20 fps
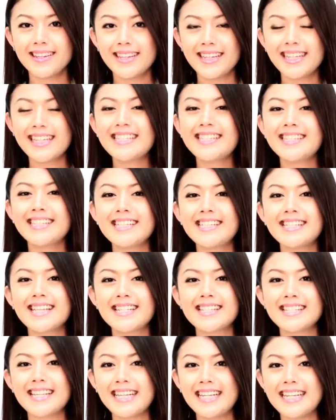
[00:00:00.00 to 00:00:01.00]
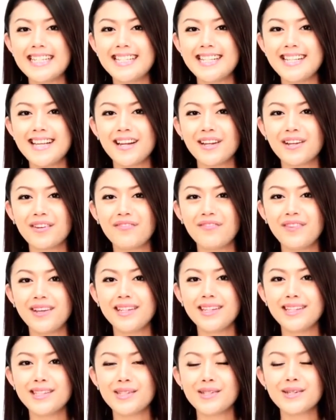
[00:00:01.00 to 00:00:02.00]
It is just as easy and
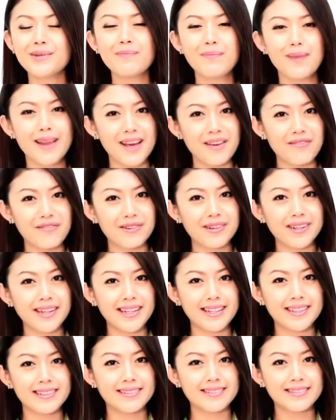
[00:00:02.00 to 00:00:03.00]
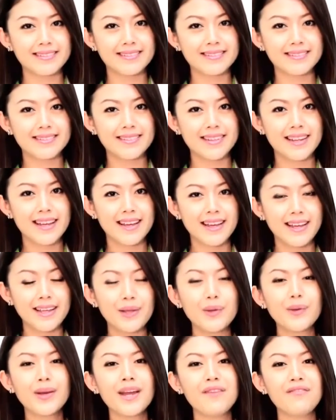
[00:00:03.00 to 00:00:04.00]
convenient to apply for it.
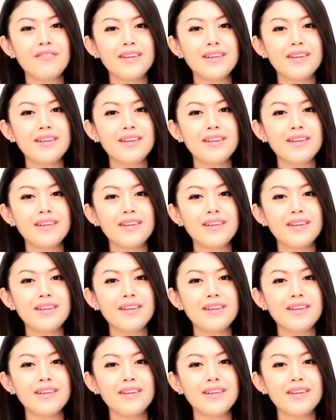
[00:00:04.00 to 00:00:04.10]
You can